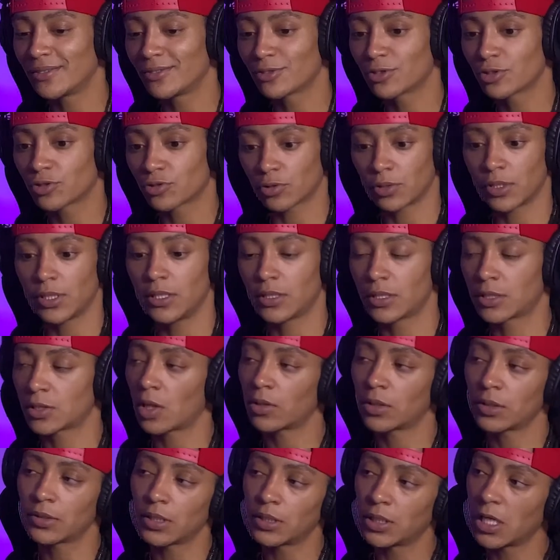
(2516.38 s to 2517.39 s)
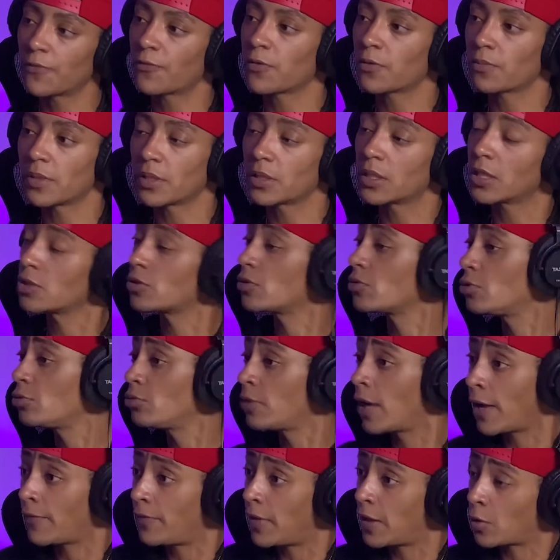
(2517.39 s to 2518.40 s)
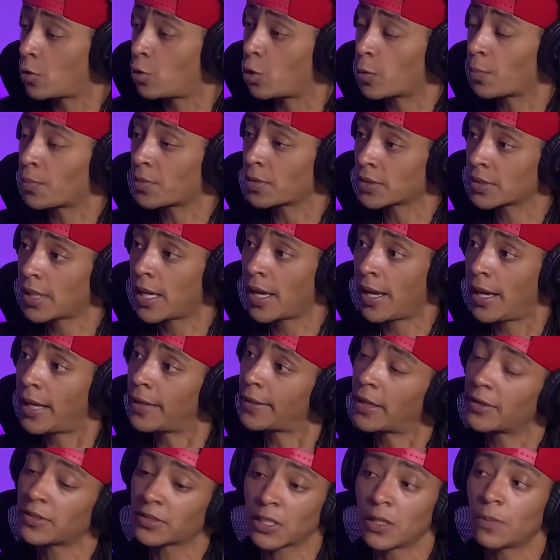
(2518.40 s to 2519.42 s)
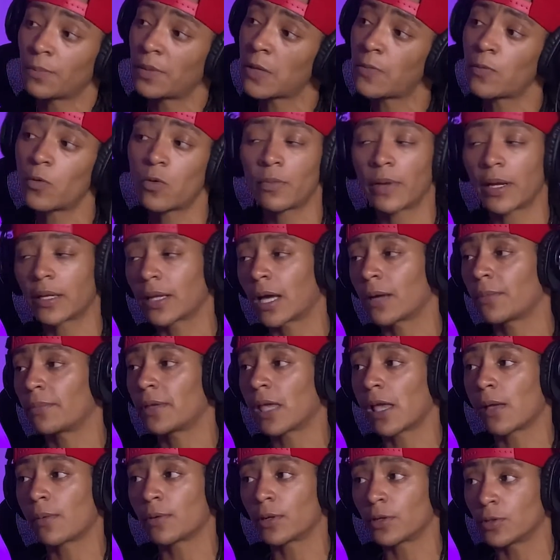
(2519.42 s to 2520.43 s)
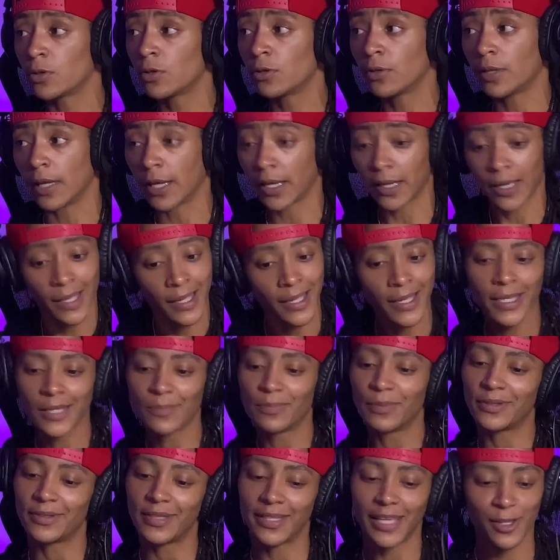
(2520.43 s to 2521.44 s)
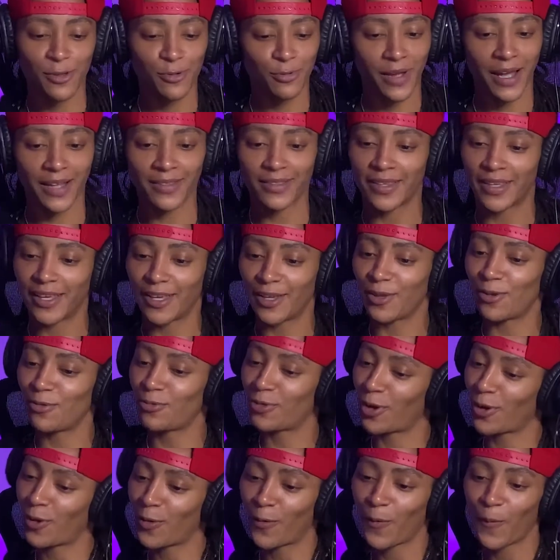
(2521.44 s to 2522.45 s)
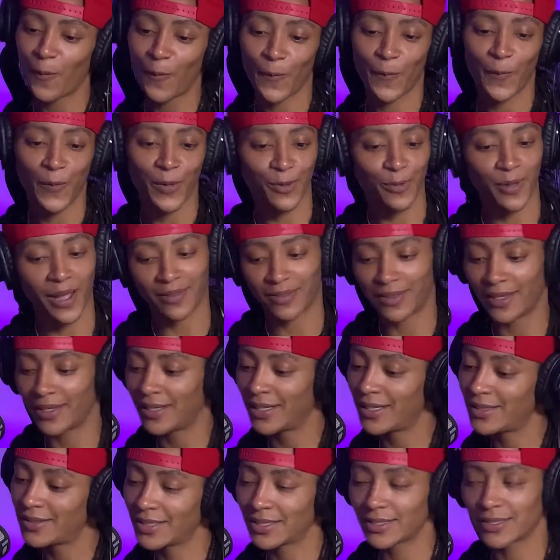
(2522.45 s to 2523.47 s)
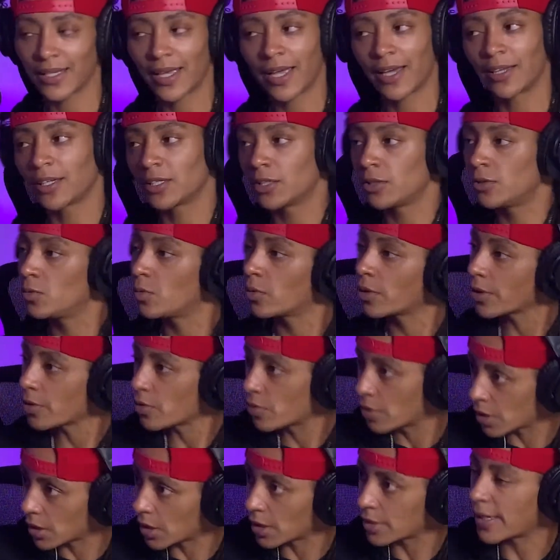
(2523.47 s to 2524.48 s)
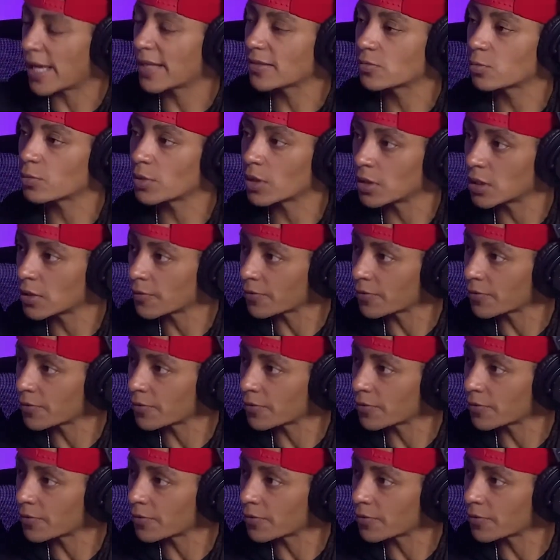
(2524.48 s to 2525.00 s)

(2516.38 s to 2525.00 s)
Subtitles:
streets totally different, because you do have that corporate side. Now, some people may not be able to do that. But then you got that, you got that other side of you where you can connect with a